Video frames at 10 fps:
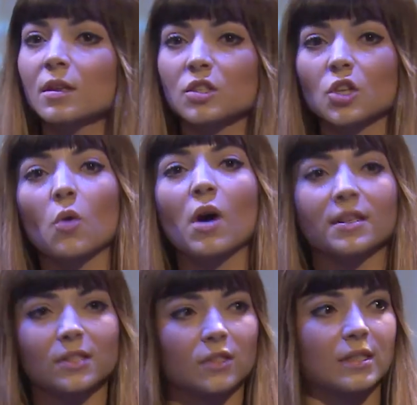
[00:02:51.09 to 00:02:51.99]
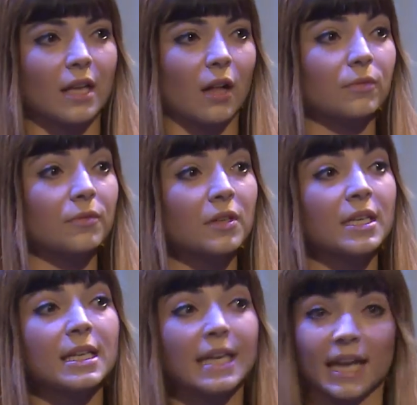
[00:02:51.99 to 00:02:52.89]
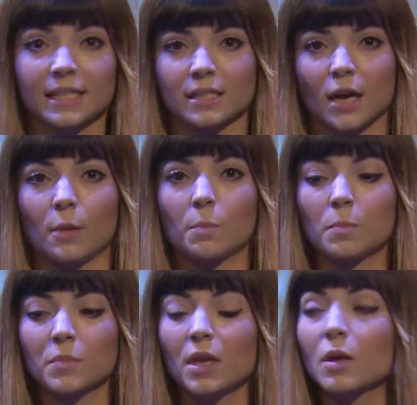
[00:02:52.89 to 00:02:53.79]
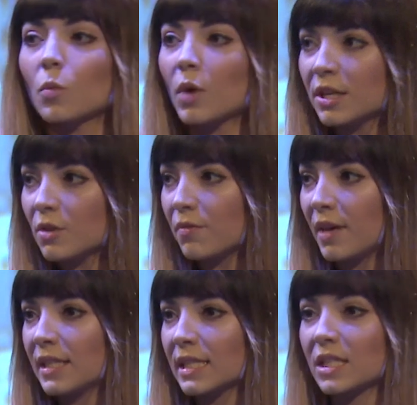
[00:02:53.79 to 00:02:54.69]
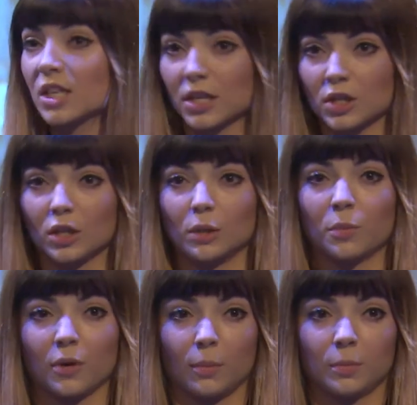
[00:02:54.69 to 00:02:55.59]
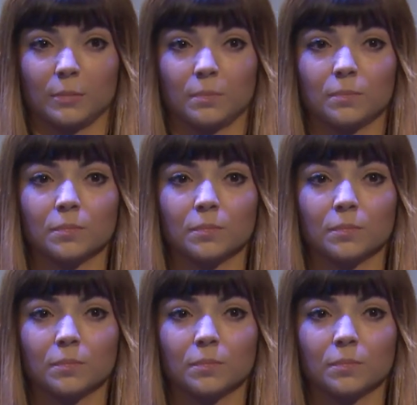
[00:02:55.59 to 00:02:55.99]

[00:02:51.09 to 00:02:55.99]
So ask yourself next time, when you face a technical problem,